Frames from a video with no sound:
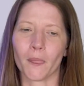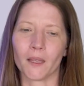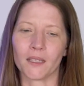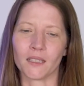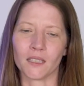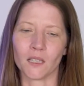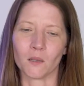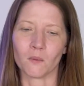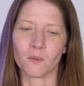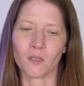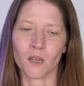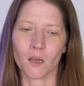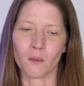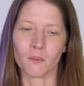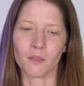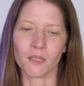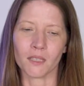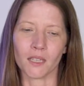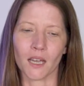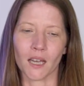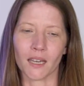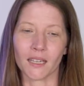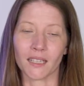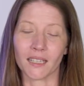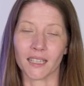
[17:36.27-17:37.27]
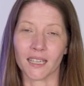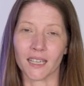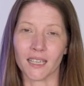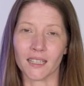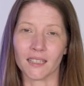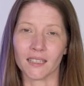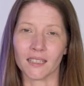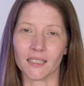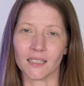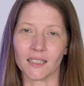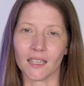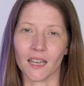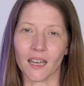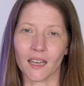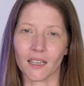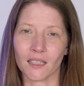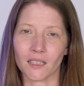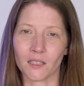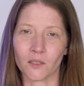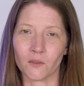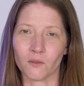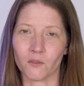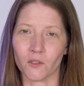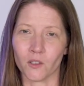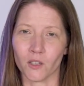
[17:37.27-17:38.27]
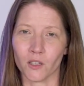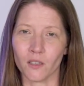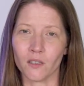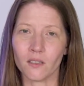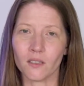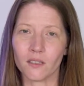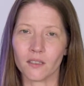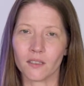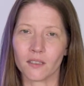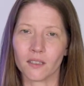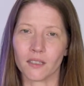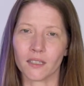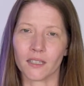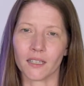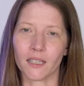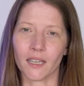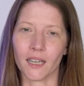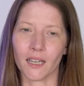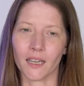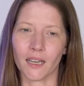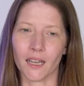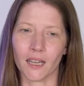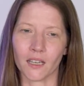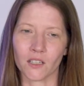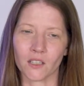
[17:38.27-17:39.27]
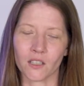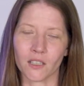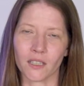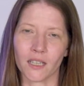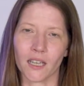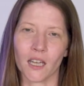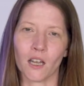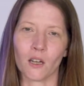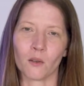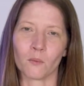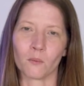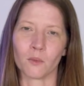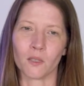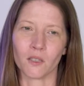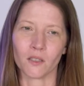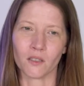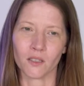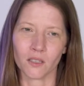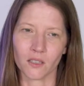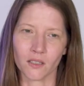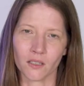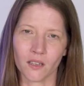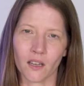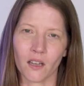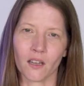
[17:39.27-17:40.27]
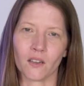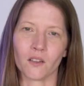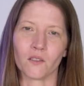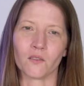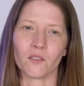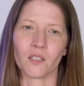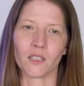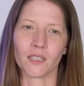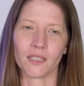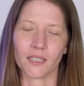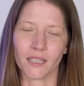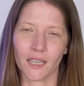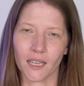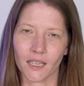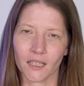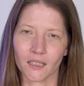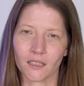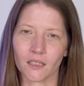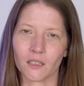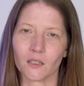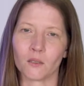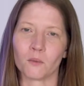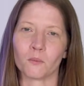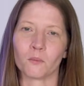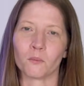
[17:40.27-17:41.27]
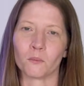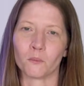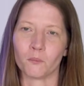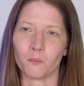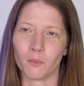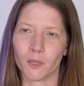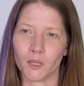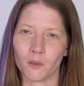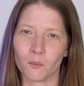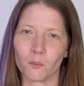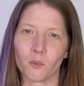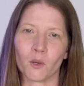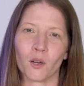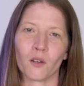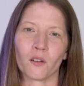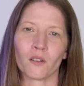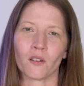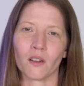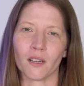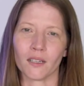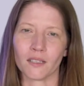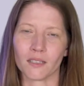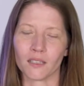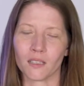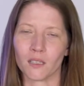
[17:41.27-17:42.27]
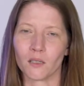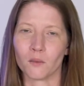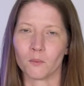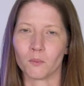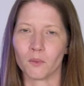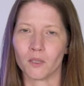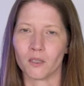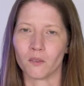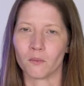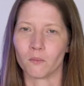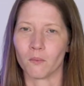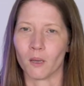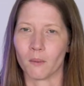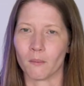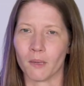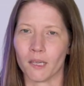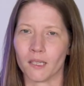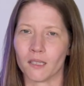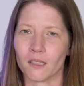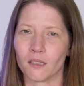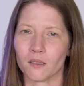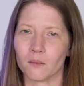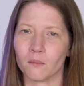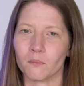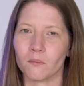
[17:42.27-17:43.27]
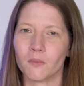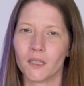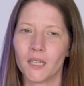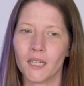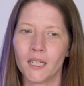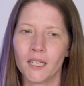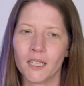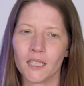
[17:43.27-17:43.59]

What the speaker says: sometimes starting easy tasks first can actually help you to kind of just get a little bit of progress and a bit of momentum.